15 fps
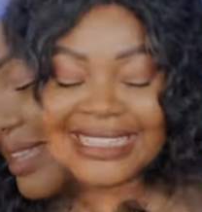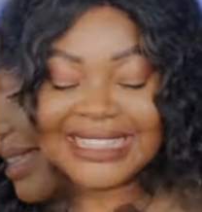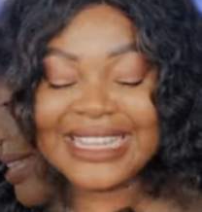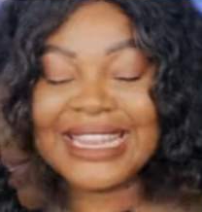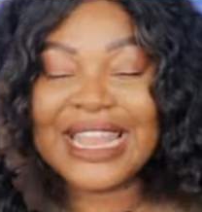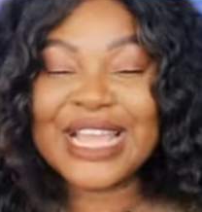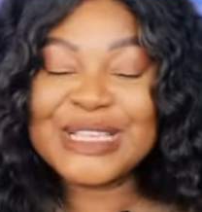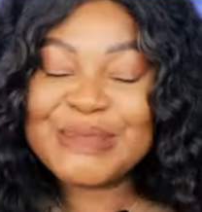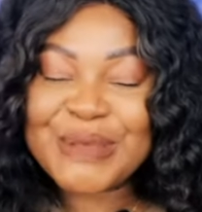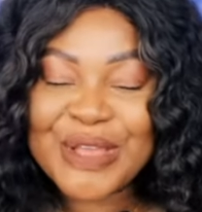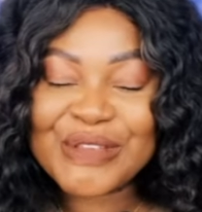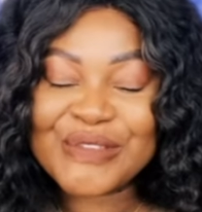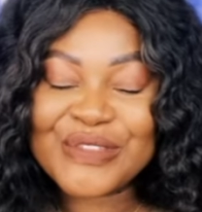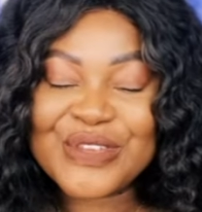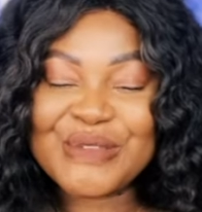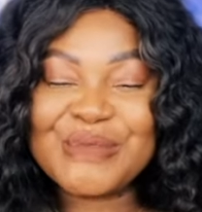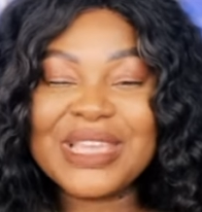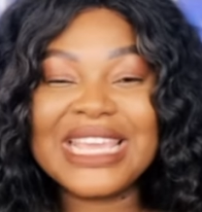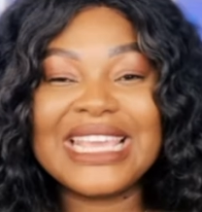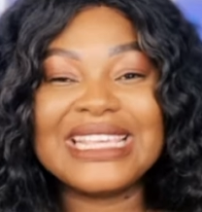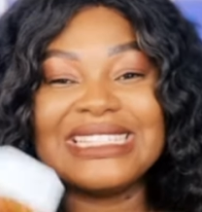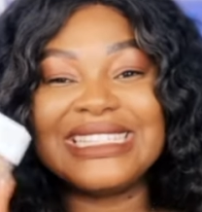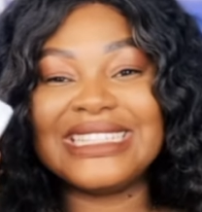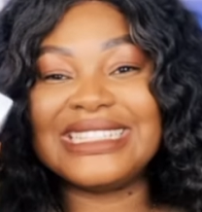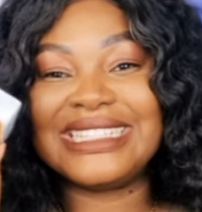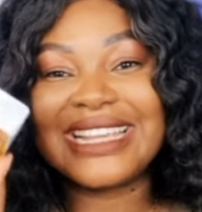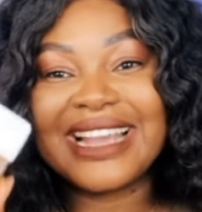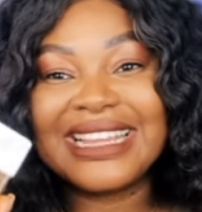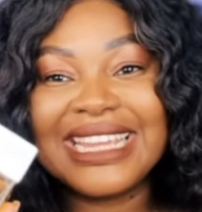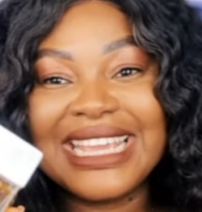The next perfume is
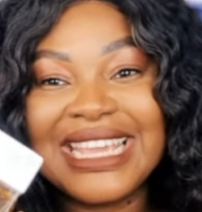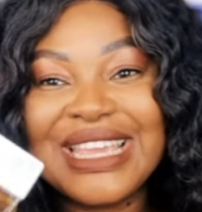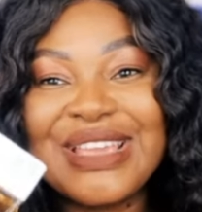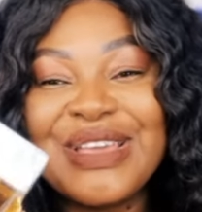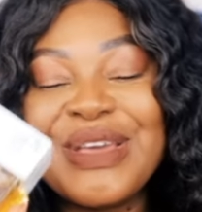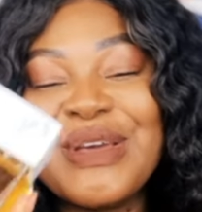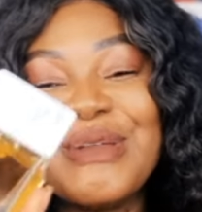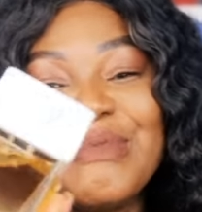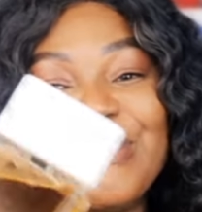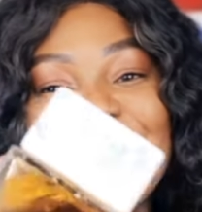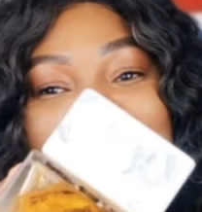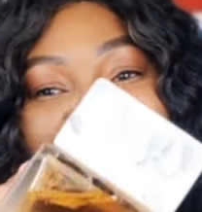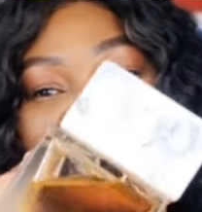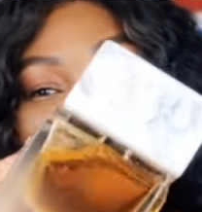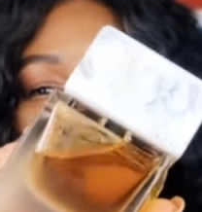JanY by